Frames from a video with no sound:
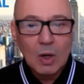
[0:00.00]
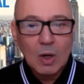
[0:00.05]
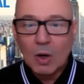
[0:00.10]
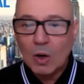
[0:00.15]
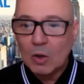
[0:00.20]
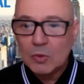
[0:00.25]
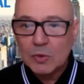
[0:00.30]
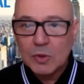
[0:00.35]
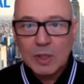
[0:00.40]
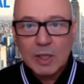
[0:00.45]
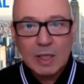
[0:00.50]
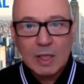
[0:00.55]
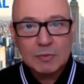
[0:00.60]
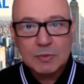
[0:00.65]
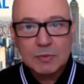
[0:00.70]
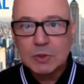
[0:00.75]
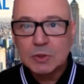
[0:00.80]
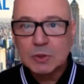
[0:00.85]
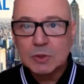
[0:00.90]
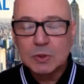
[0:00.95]
All they have
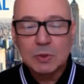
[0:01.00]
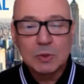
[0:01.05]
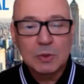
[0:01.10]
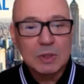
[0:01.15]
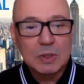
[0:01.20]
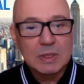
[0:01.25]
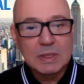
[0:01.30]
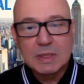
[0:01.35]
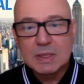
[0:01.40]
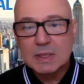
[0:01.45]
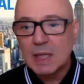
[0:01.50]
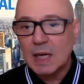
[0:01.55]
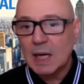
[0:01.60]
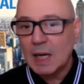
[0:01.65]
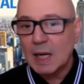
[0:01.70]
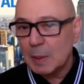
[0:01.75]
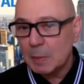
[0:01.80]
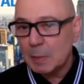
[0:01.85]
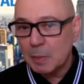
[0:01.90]
to do is type